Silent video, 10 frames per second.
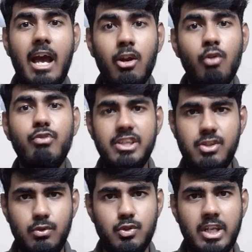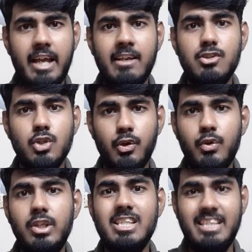along with you so that I can show you
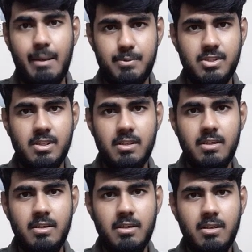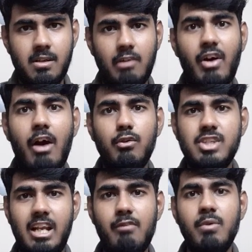the steps of how to
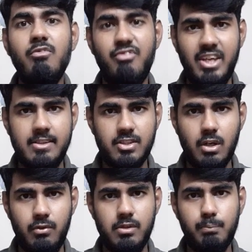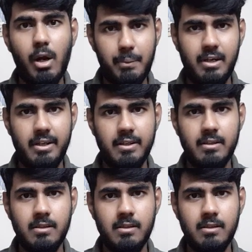set up VS Code properly.